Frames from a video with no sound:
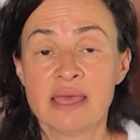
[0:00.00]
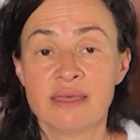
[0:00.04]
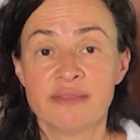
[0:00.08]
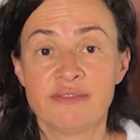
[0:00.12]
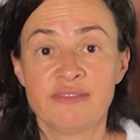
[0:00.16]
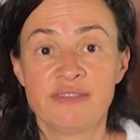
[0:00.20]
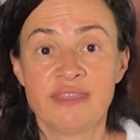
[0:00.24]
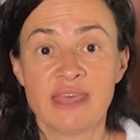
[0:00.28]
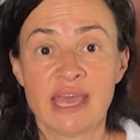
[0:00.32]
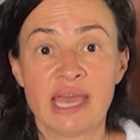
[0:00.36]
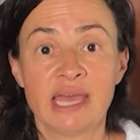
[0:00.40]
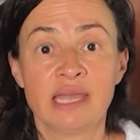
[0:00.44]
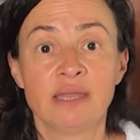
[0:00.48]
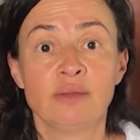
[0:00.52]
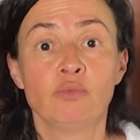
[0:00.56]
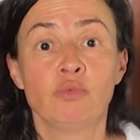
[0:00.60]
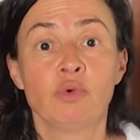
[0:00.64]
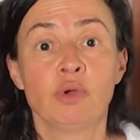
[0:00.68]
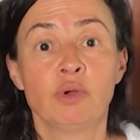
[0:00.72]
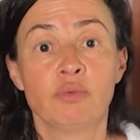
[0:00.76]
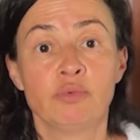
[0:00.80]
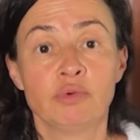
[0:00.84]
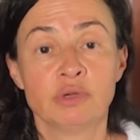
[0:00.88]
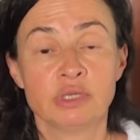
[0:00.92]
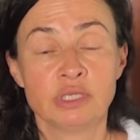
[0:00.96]
then
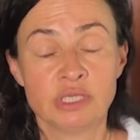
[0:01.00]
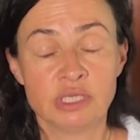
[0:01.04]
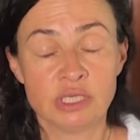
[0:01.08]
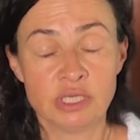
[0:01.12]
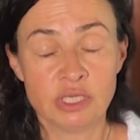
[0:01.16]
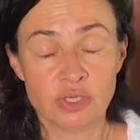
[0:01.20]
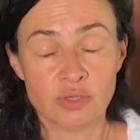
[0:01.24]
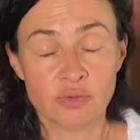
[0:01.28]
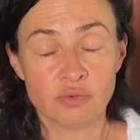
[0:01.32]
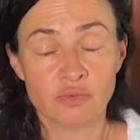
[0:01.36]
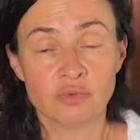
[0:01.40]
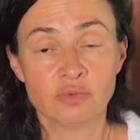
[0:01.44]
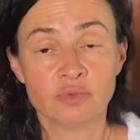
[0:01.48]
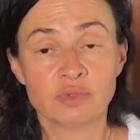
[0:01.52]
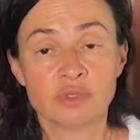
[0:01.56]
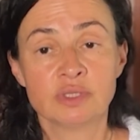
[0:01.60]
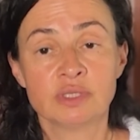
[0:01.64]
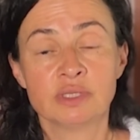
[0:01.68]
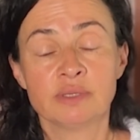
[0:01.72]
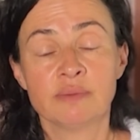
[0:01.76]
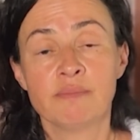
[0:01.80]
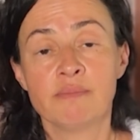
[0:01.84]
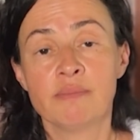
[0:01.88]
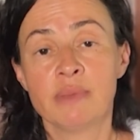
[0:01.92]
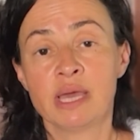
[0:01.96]
we would
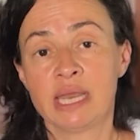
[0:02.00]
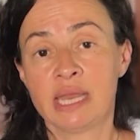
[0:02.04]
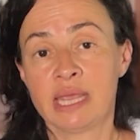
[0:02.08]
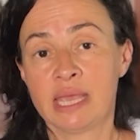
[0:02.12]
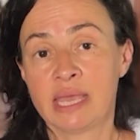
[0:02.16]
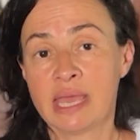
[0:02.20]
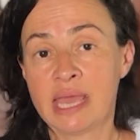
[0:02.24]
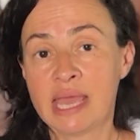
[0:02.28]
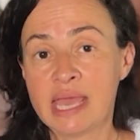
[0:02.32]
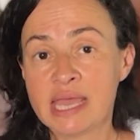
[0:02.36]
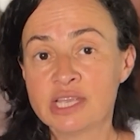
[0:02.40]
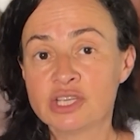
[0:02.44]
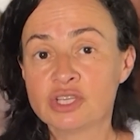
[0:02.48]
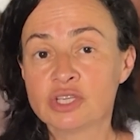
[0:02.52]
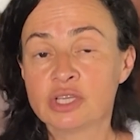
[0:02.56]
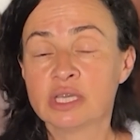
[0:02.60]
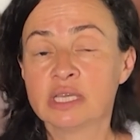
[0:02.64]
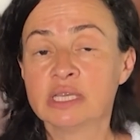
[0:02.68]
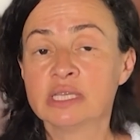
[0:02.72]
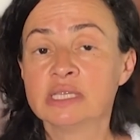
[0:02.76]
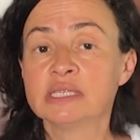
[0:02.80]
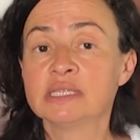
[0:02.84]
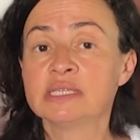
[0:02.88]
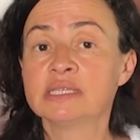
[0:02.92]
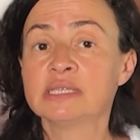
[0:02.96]
use
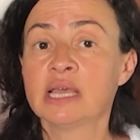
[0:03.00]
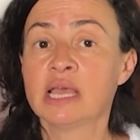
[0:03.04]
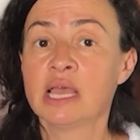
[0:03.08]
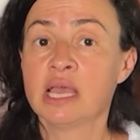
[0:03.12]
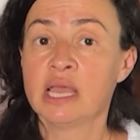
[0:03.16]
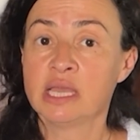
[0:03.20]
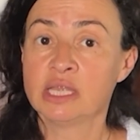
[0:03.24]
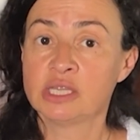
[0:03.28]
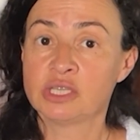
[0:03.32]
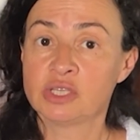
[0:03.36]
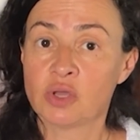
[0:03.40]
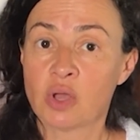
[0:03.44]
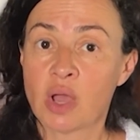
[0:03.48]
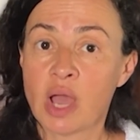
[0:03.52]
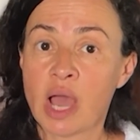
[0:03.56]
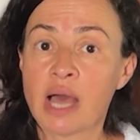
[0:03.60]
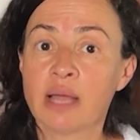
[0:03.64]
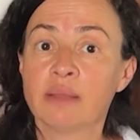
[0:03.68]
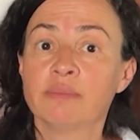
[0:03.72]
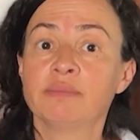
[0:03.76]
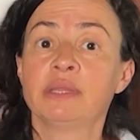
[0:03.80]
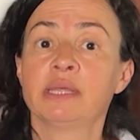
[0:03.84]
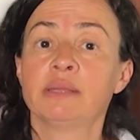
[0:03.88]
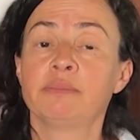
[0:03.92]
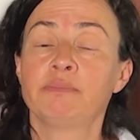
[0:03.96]
medications to
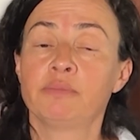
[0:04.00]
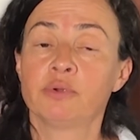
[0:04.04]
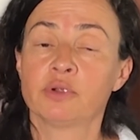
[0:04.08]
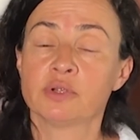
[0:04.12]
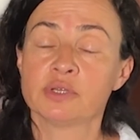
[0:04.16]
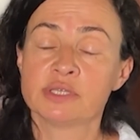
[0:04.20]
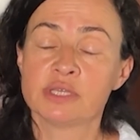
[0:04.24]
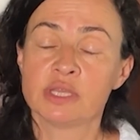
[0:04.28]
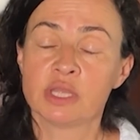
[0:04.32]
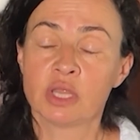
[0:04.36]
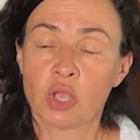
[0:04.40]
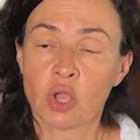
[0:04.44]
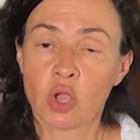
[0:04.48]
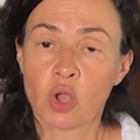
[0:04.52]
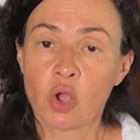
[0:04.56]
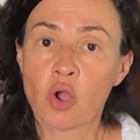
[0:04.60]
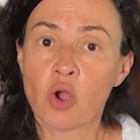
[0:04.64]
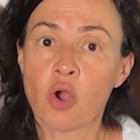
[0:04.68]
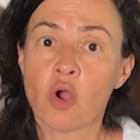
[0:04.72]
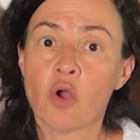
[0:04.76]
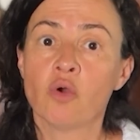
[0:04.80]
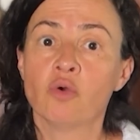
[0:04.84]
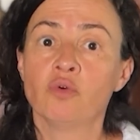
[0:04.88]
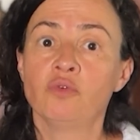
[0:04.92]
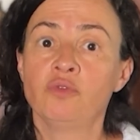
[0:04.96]
help that person
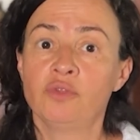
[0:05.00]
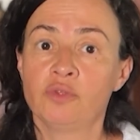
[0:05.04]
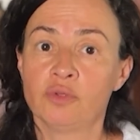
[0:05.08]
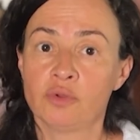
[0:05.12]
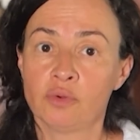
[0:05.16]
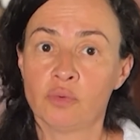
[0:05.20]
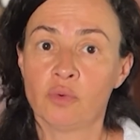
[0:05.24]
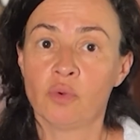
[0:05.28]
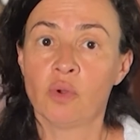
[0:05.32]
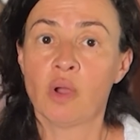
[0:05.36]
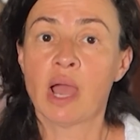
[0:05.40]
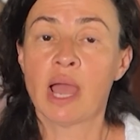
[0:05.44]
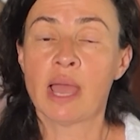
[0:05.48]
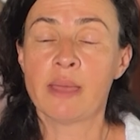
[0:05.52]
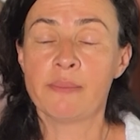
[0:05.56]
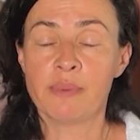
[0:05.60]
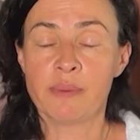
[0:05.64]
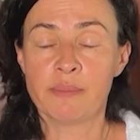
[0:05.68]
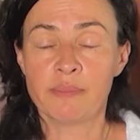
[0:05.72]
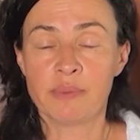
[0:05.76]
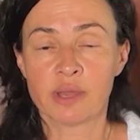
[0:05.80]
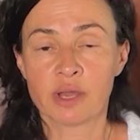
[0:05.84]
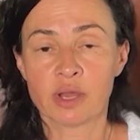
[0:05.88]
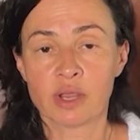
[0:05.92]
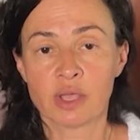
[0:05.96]
go through
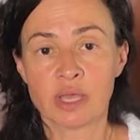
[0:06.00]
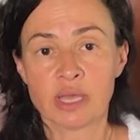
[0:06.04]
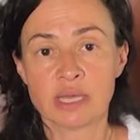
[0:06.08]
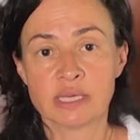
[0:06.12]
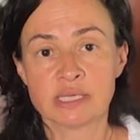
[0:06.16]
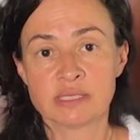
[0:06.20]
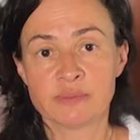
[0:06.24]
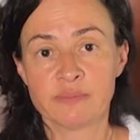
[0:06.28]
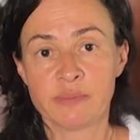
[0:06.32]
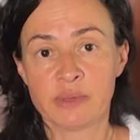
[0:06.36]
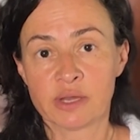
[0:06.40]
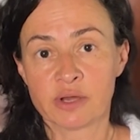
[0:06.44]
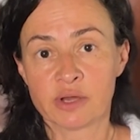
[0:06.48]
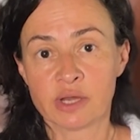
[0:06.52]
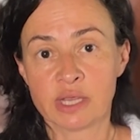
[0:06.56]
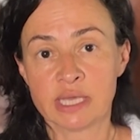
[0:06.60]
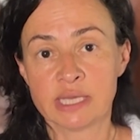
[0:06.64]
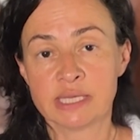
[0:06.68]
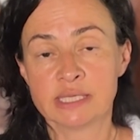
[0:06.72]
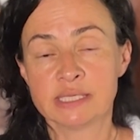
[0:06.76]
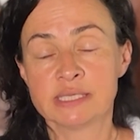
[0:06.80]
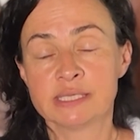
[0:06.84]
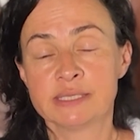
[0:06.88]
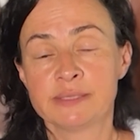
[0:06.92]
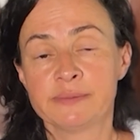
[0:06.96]
hyperbaric
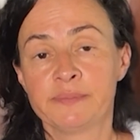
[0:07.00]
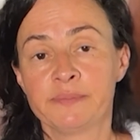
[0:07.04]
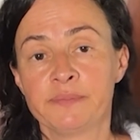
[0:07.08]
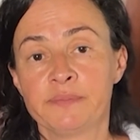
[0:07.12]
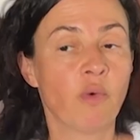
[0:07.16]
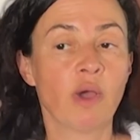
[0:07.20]
experience.